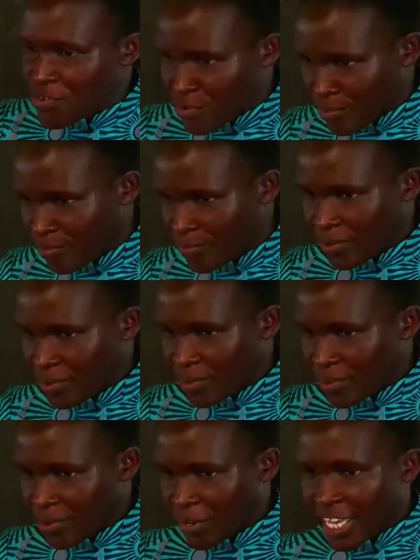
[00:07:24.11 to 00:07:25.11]
Okay?
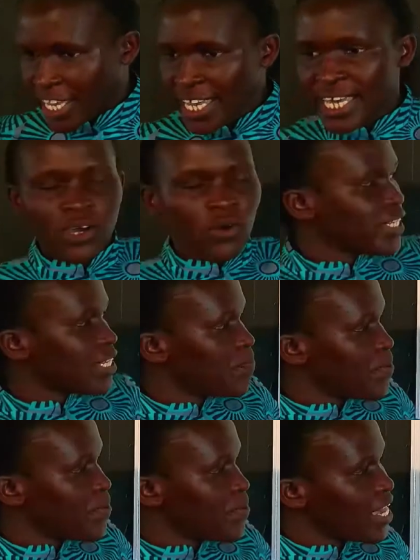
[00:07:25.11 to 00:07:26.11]
What appears in